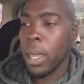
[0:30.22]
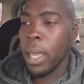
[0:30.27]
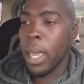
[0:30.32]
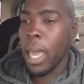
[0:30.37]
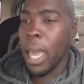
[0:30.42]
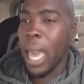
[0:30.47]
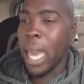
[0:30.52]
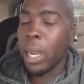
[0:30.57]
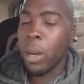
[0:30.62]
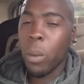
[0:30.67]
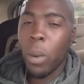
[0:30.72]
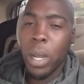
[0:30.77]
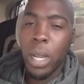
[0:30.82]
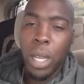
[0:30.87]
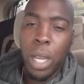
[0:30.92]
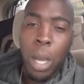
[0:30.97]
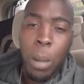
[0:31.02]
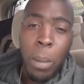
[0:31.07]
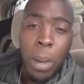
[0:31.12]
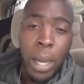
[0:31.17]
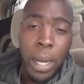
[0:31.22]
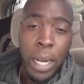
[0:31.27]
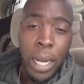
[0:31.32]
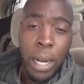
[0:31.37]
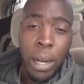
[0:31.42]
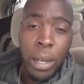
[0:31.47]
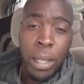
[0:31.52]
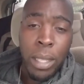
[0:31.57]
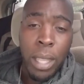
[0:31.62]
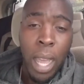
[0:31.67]
I don't want to come on
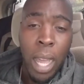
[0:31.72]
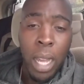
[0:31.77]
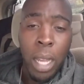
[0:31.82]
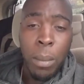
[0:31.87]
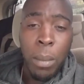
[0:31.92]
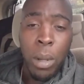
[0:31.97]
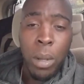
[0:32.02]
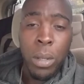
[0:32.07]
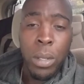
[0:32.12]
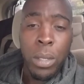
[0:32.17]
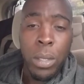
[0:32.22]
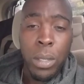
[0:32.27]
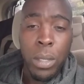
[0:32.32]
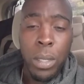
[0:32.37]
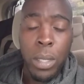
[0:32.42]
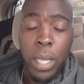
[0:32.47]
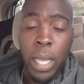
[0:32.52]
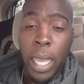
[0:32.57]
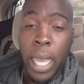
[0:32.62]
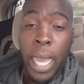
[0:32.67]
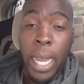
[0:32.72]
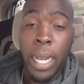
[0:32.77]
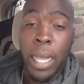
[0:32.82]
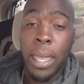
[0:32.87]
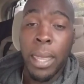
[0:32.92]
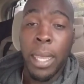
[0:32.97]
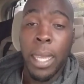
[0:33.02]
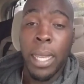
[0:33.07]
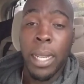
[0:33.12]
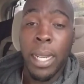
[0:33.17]
here and talk about
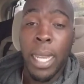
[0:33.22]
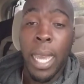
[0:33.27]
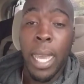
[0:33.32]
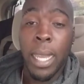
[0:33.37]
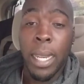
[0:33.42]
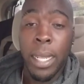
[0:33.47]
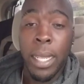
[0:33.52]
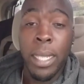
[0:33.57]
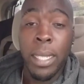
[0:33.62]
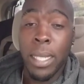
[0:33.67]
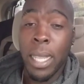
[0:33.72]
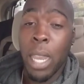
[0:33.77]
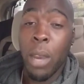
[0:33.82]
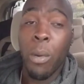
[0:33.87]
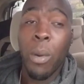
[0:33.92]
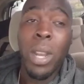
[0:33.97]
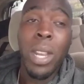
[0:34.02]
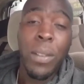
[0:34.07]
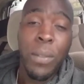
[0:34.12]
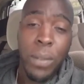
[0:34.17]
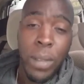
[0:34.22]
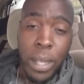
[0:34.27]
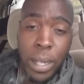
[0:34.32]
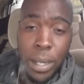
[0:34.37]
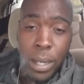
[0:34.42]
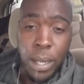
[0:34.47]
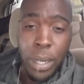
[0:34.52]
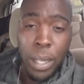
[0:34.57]
anything that is not relevant.